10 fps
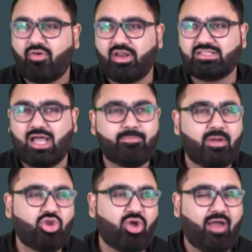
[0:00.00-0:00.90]
For
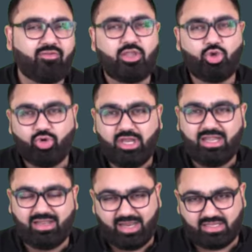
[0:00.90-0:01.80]
example, you have your
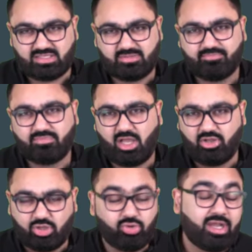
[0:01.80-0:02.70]
urine test.
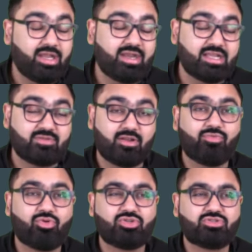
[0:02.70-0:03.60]
Now, urine test, one
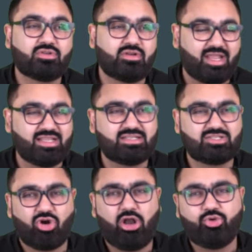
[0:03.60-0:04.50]
of those tests
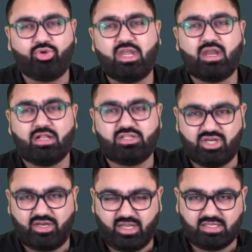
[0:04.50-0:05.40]
is called urine
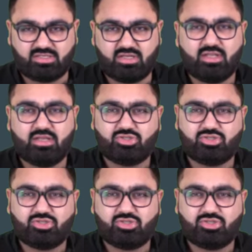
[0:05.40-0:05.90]
culture test.